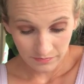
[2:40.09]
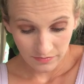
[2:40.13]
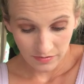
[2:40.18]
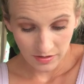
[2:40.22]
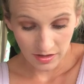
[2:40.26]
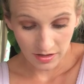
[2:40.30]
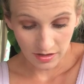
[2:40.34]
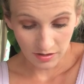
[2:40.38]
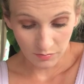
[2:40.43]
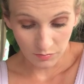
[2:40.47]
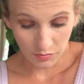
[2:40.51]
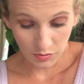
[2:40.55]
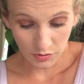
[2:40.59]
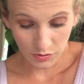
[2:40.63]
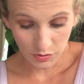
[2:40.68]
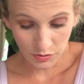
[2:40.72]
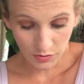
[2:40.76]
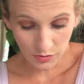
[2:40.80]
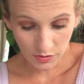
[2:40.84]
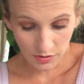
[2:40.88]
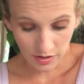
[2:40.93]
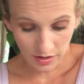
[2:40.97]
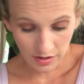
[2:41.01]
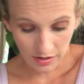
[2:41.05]
The
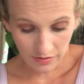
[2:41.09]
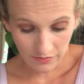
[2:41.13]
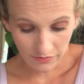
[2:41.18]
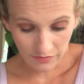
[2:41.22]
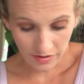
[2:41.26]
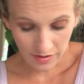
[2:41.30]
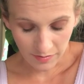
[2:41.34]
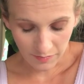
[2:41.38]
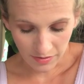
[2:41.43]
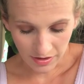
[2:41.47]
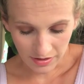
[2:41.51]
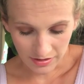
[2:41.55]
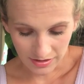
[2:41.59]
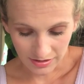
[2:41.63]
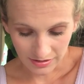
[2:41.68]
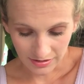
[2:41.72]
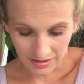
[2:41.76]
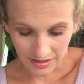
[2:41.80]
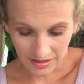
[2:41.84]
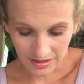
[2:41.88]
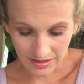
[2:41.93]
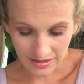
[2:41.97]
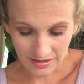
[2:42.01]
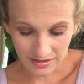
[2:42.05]
blue of a mountain
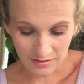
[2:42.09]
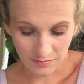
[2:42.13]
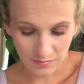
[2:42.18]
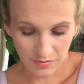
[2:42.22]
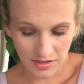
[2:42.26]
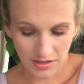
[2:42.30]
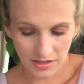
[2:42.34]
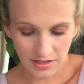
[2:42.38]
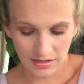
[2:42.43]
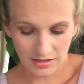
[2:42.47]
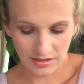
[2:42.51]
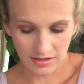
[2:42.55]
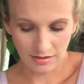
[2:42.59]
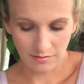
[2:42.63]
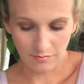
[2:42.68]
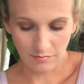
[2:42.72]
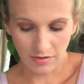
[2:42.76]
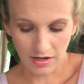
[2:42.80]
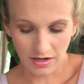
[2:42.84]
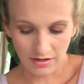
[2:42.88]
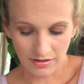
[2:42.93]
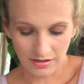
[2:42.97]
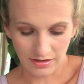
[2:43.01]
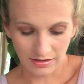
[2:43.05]
lake isn't because the
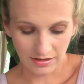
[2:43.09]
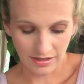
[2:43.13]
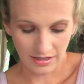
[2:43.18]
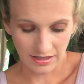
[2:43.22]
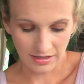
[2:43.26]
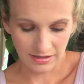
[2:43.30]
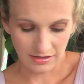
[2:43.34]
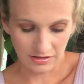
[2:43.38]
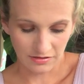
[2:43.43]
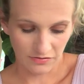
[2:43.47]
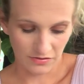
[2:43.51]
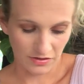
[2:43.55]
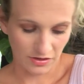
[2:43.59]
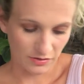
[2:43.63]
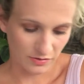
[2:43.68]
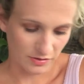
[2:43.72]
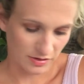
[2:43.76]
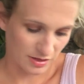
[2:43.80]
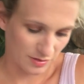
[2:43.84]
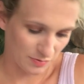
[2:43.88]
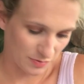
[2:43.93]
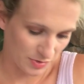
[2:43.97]
mountain lake is filled with the